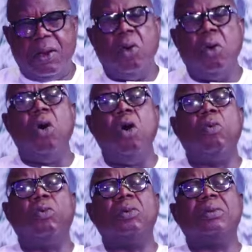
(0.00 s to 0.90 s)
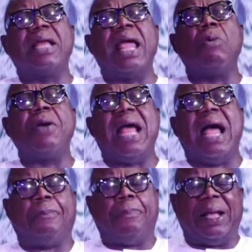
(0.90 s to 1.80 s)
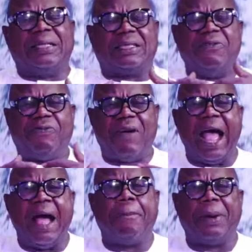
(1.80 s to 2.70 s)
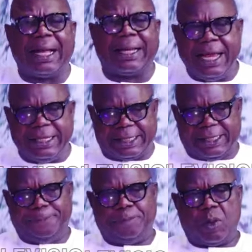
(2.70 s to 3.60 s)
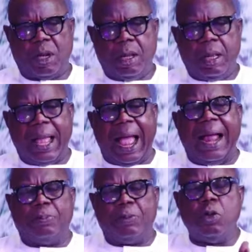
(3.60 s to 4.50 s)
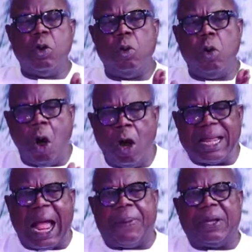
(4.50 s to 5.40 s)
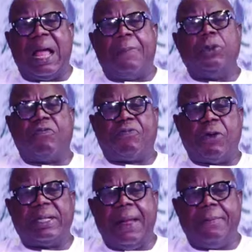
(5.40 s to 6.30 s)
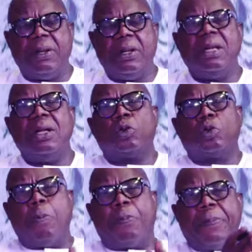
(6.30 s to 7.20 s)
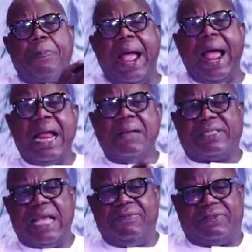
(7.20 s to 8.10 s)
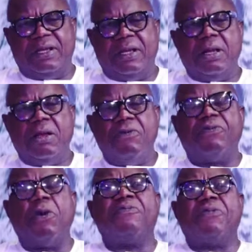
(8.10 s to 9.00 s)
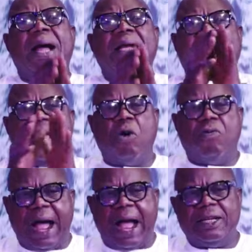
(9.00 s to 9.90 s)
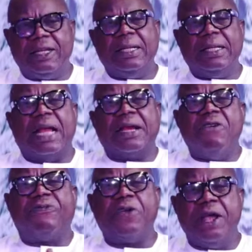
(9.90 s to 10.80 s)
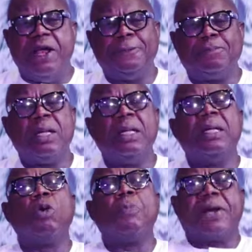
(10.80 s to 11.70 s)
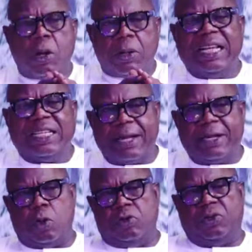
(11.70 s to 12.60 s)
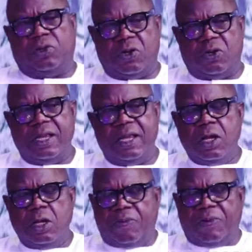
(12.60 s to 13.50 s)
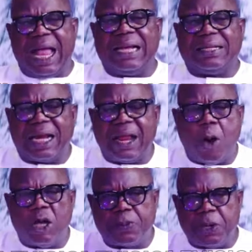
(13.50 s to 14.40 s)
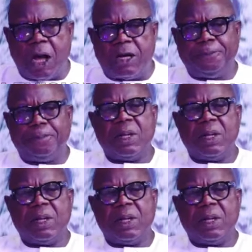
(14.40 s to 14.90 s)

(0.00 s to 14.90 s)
who they will now pacify and placate and hold that particular position for them to prepare themselves for a formal takeover that they feel will be recognized by the constitution. So for that 3 months period,